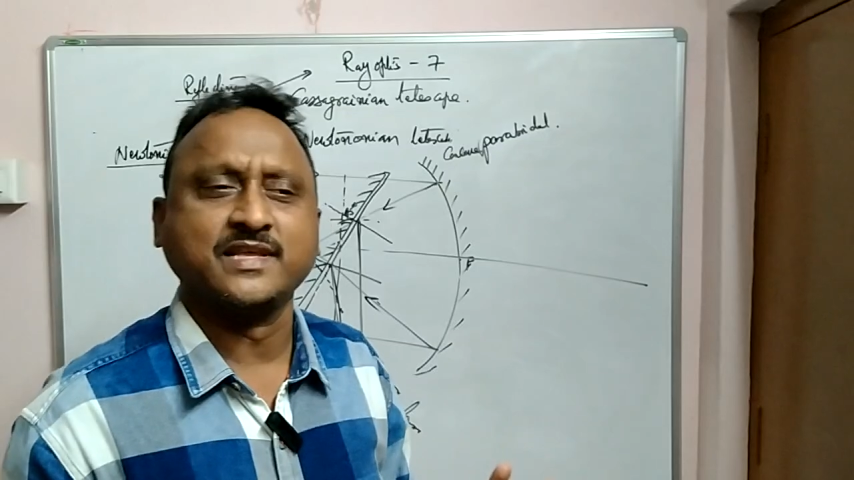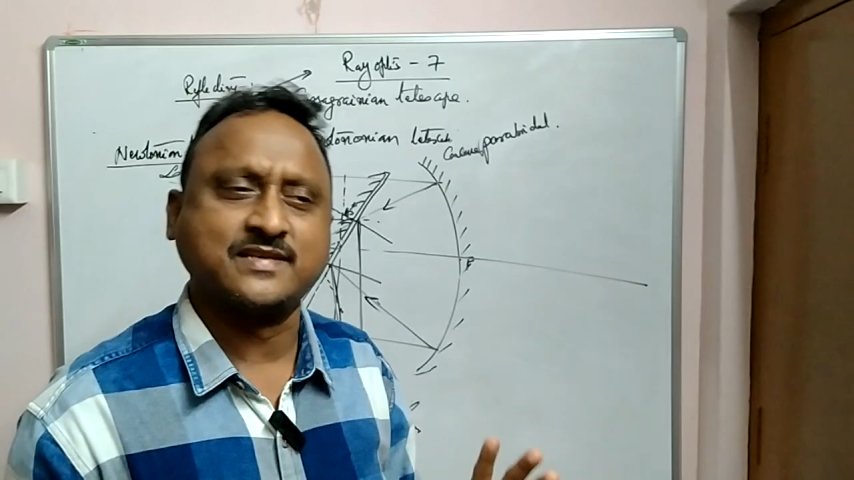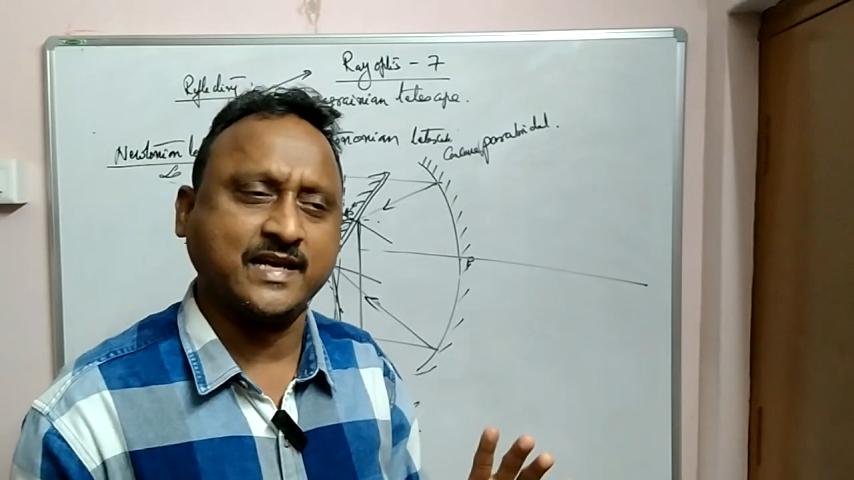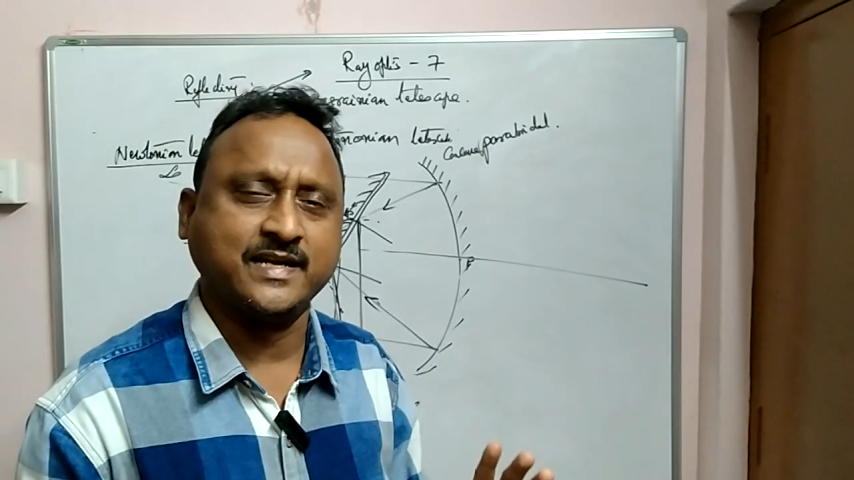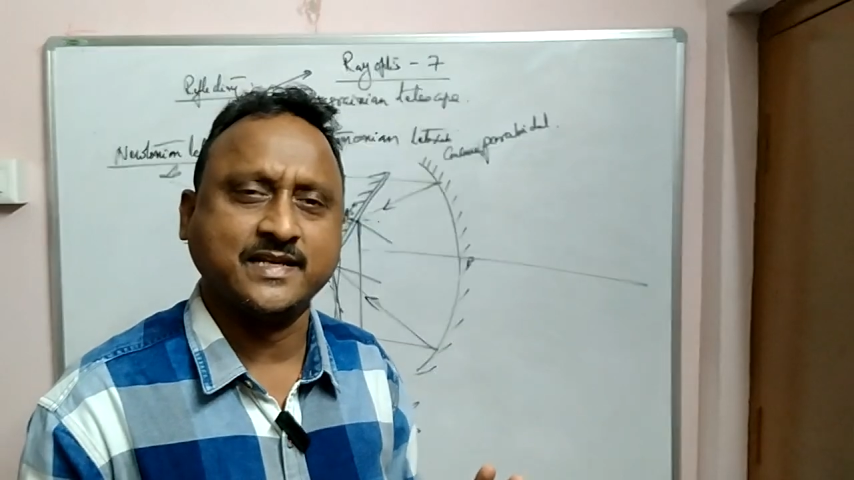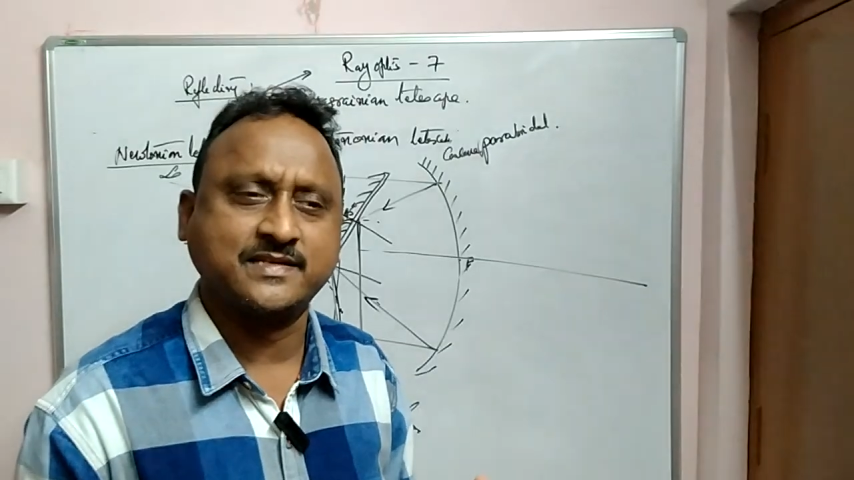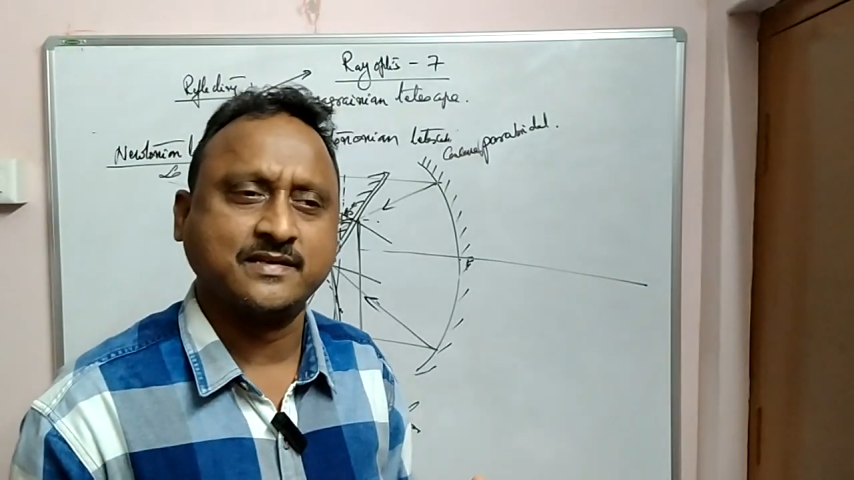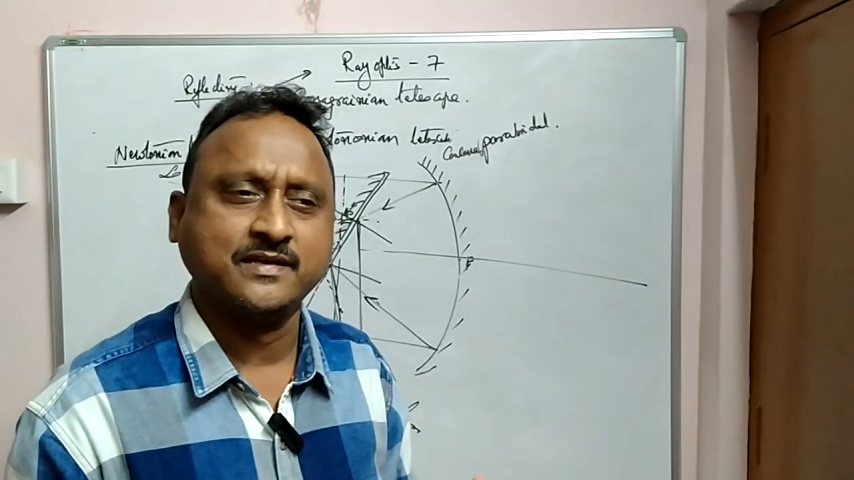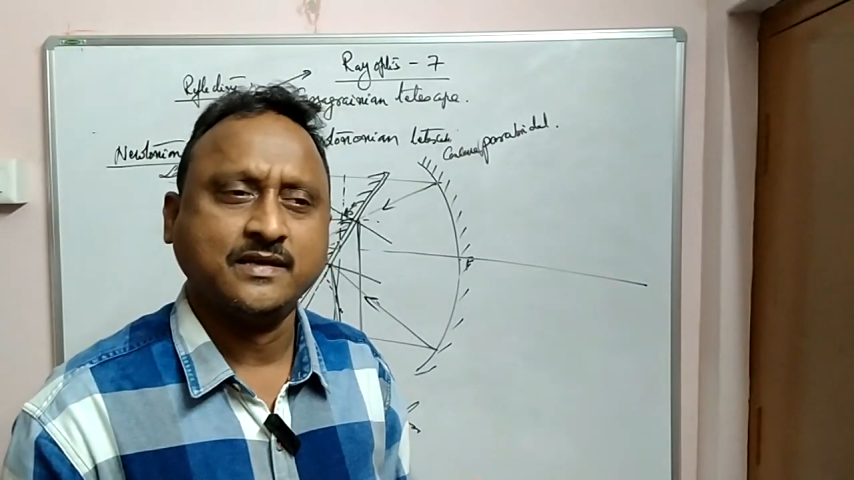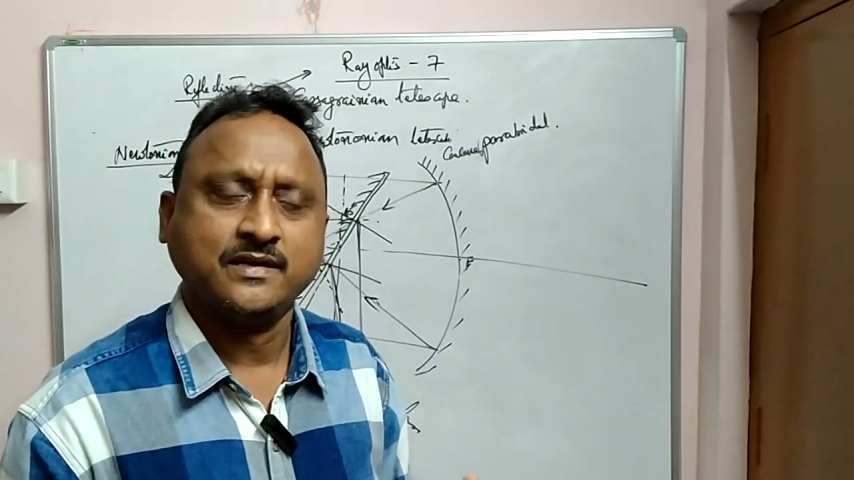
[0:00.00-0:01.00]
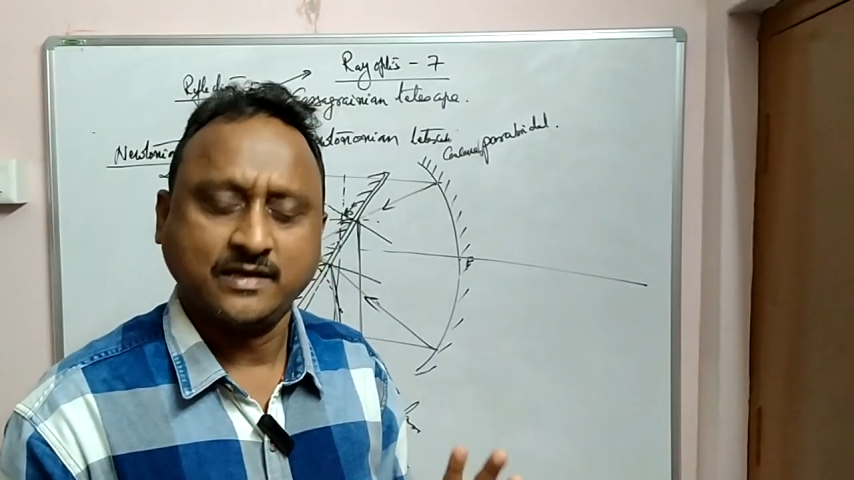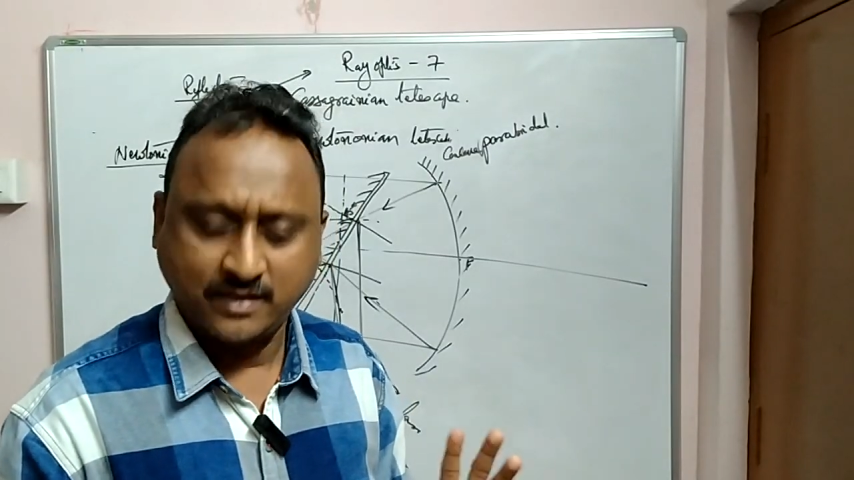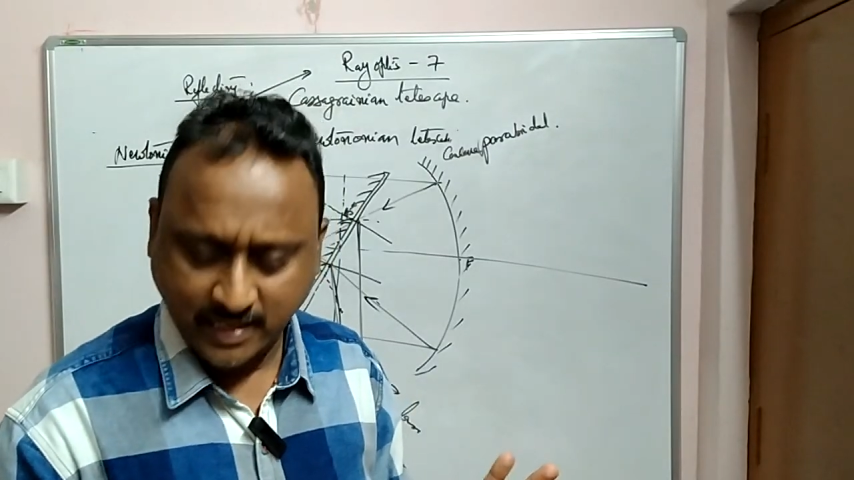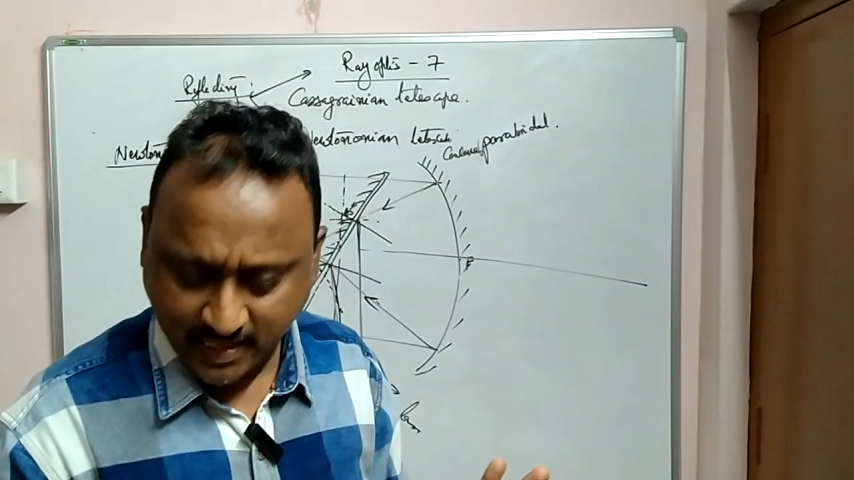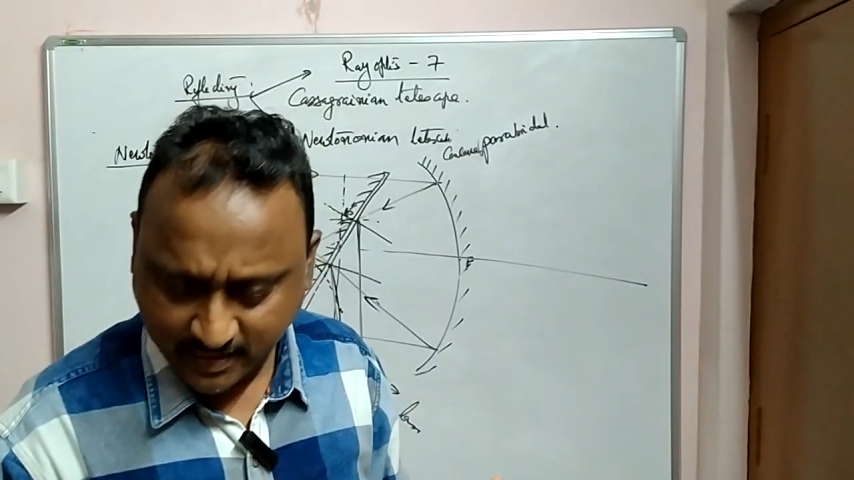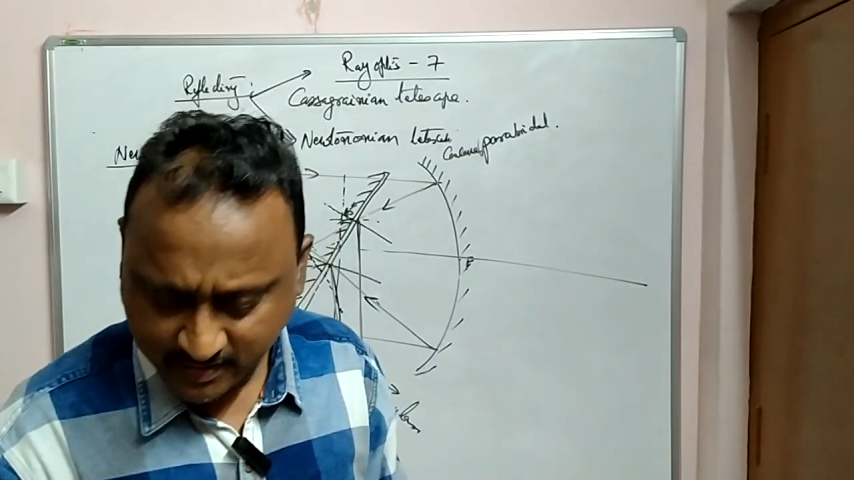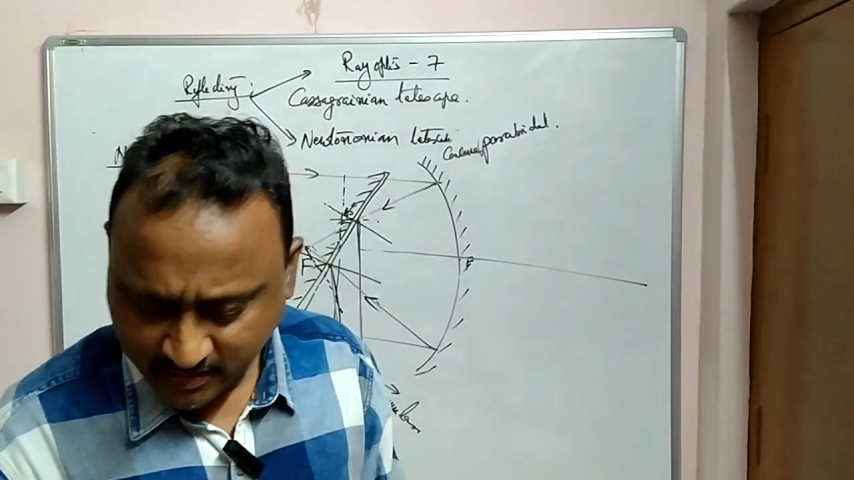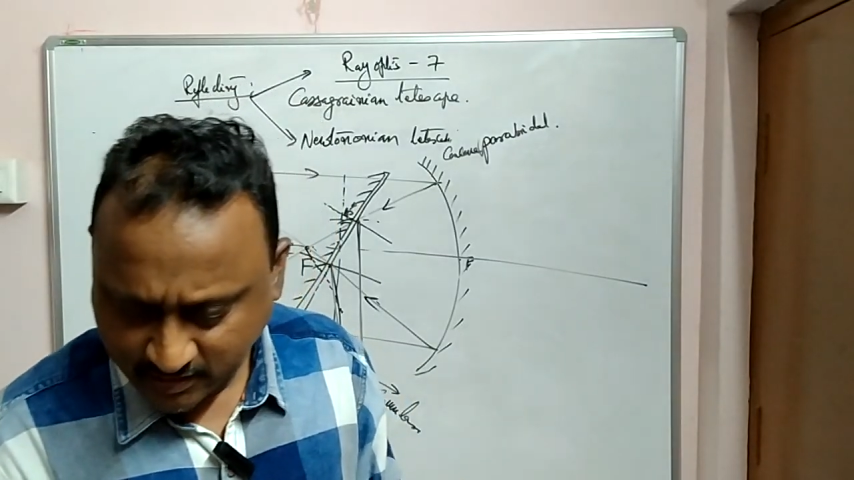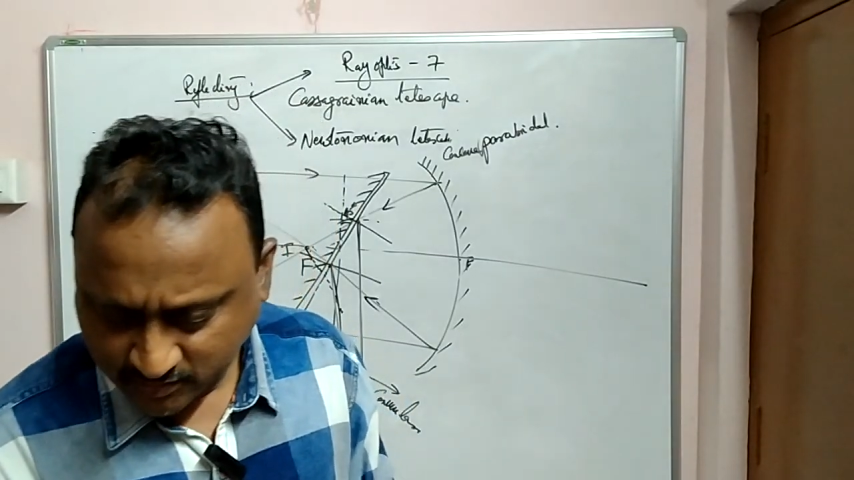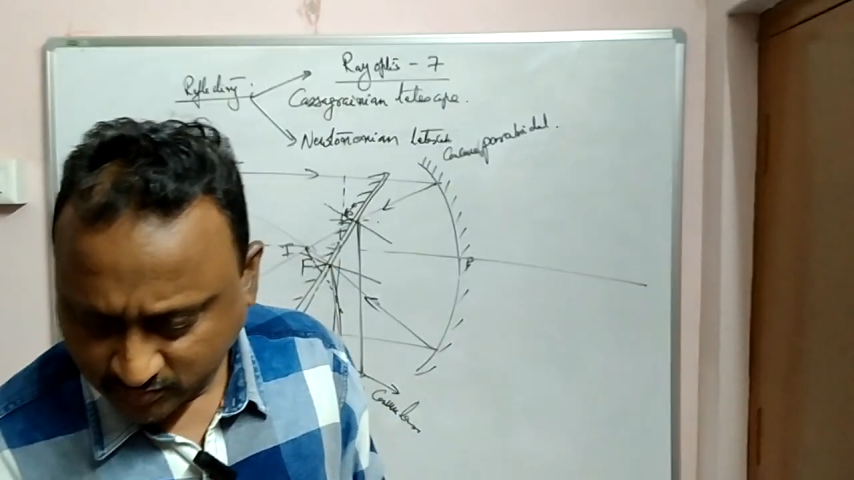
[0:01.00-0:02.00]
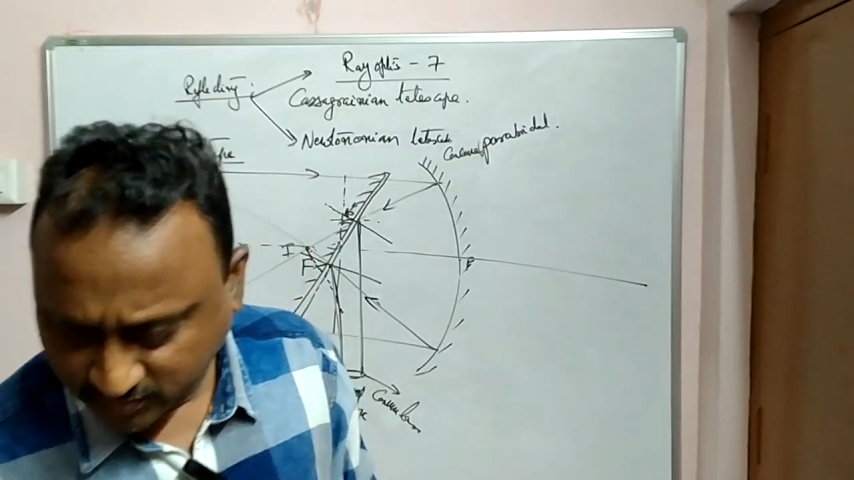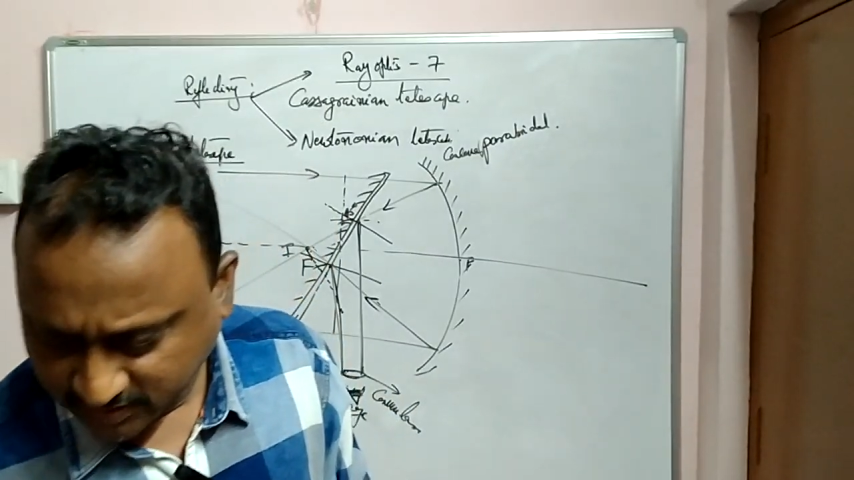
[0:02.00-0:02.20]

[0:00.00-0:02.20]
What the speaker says: the scientist. Clear? So